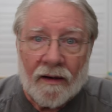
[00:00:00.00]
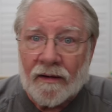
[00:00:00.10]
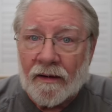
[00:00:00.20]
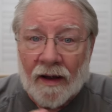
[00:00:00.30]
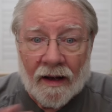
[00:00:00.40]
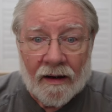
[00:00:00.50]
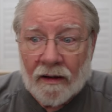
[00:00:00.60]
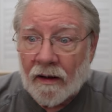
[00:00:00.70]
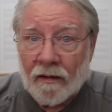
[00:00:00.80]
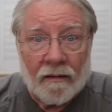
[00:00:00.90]

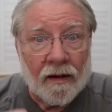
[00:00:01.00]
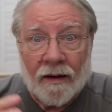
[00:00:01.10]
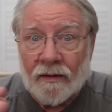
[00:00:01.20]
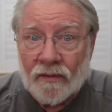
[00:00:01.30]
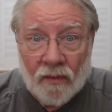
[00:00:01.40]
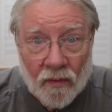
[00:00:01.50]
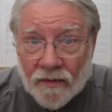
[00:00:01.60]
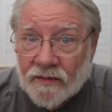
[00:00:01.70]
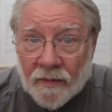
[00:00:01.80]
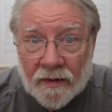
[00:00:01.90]
not an
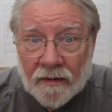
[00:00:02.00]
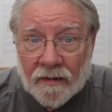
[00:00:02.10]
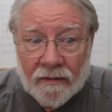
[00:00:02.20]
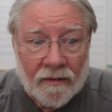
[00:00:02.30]
endorsement.